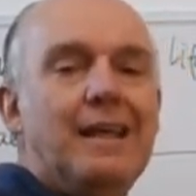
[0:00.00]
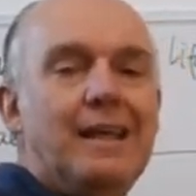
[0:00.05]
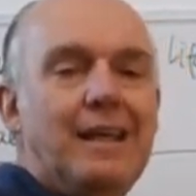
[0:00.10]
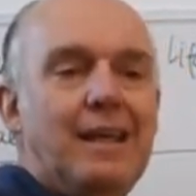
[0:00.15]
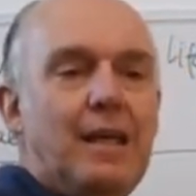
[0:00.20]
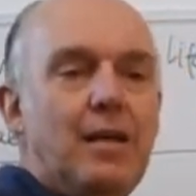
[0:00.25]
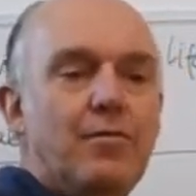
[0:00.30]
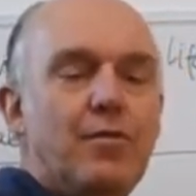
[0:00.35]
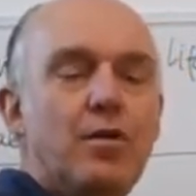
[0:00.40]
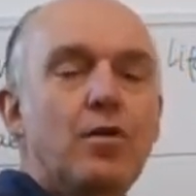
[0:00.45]

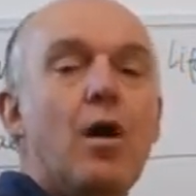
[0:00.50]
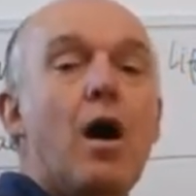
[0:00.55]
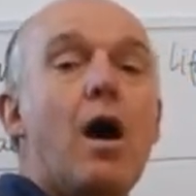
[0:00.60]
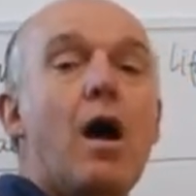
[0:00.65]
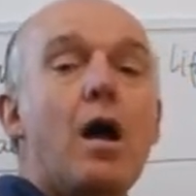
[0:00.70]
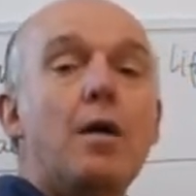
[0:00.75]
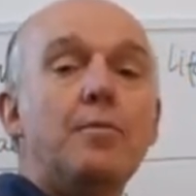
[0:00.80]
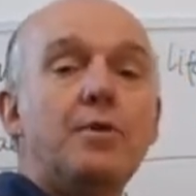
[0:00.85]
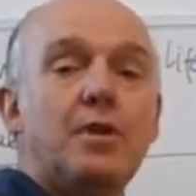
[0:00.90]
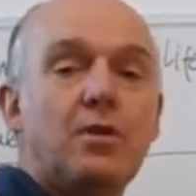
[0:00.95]
even
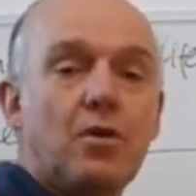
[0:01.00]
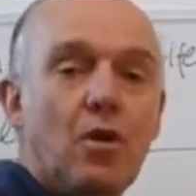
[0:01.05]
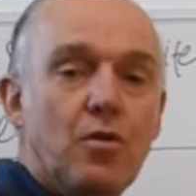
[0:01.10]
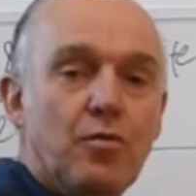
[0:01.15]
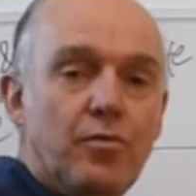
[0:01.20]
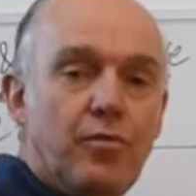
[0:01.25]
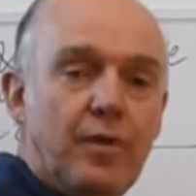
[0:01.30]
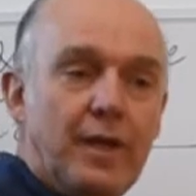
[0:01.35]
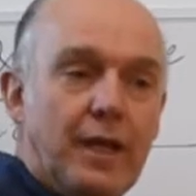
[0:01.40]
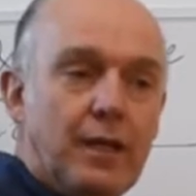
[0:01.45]
armed
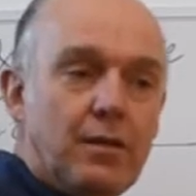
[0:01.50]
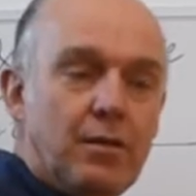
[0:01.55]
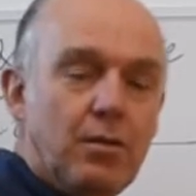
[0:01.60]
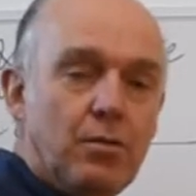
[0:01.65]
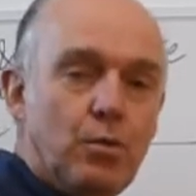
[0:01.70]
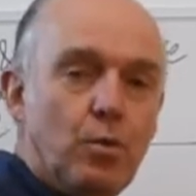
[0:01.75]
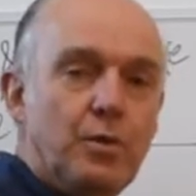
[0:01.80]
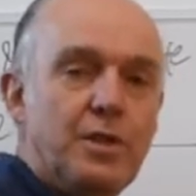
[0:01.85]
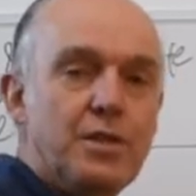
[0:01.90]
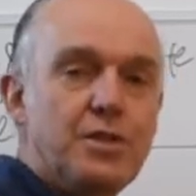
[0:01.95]
conflict,
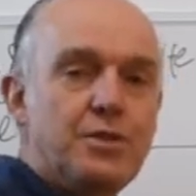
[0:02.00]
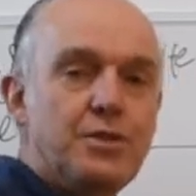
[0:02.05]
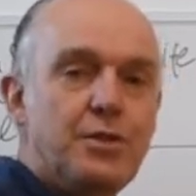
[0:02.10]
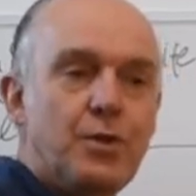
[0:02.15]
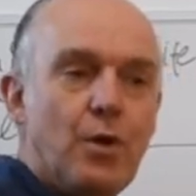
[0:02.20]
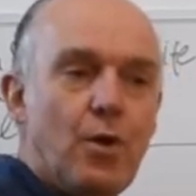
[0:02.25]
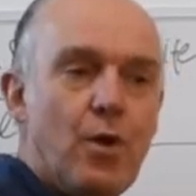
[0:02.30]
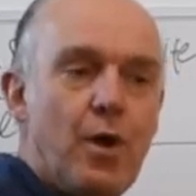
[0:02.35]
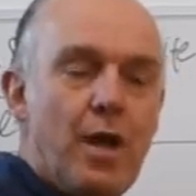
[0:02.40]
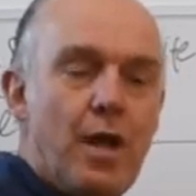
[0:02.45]
to
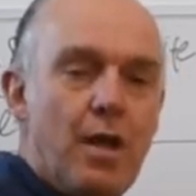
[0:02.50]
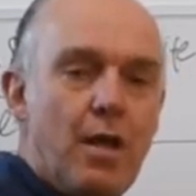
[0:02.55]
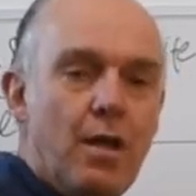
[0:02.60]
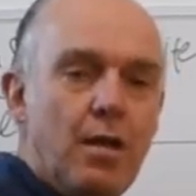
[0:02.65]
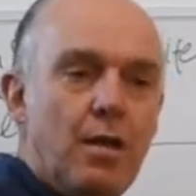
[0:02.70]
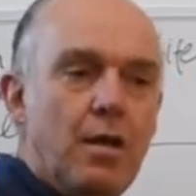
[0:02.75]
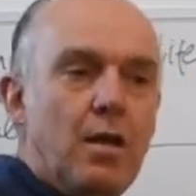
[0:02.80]
destroy